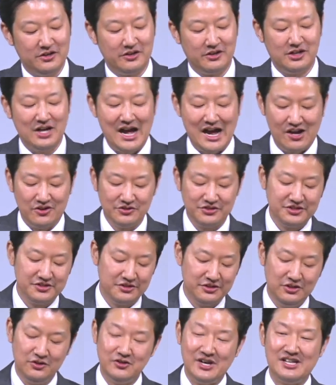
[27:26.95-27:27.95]
counsel
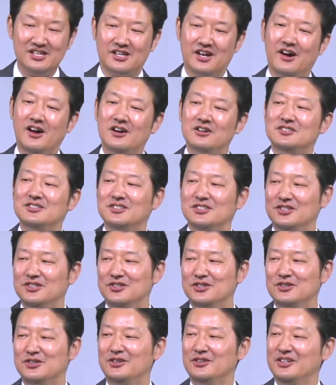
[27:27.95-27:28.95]
you and talk to
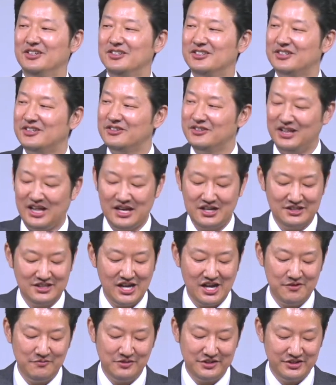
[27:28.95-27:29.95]
you, you know, a lot of
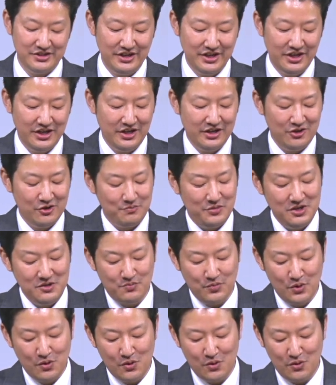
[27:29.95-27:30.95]
times, you know,
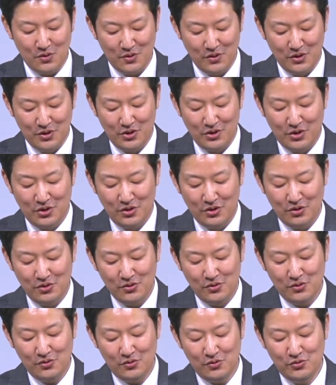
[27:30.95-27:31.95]
people
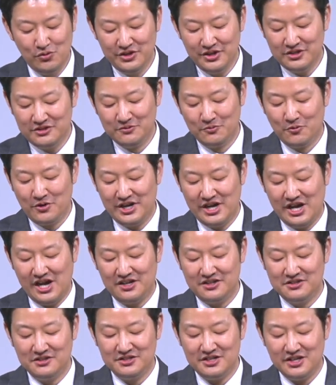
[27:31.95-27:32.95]
who doesn't want to
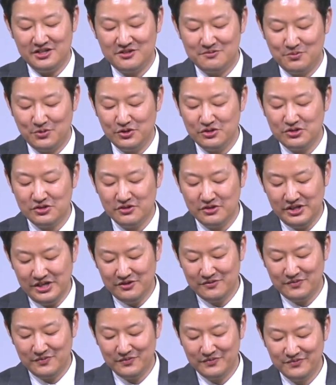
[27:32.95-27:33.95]
exercise spiritually,
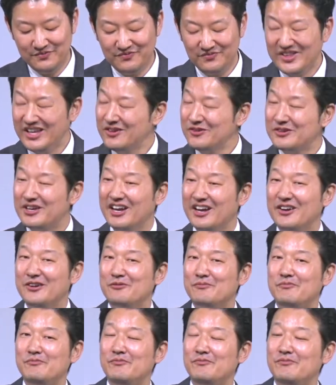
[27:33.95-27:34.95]
they don't care,
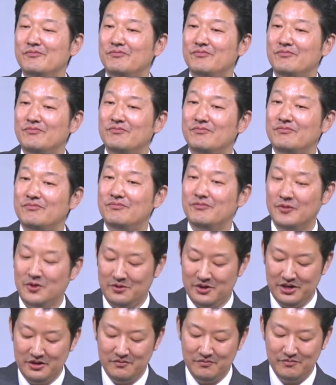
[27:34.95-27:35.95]

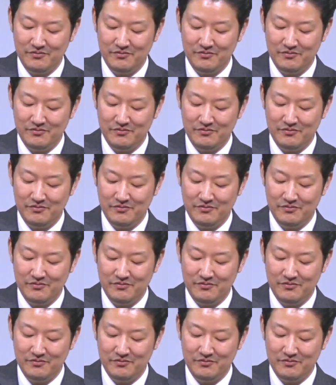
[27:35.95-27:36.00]
right?